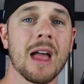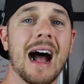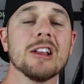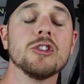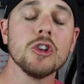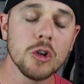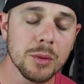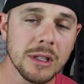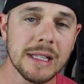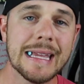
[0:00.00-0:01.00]
I do
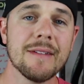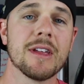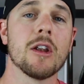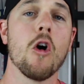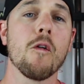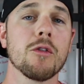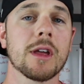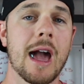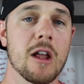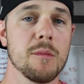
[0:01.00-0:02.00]
believe that over
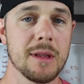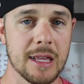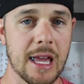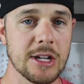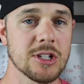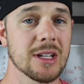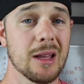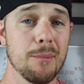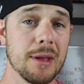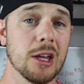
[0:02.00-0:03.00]
the counter medication
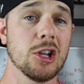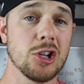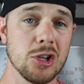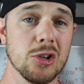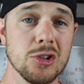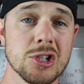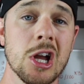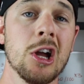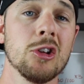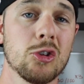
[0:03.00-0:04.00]
can be a huge
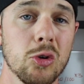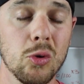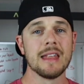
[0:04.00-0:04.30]
tool.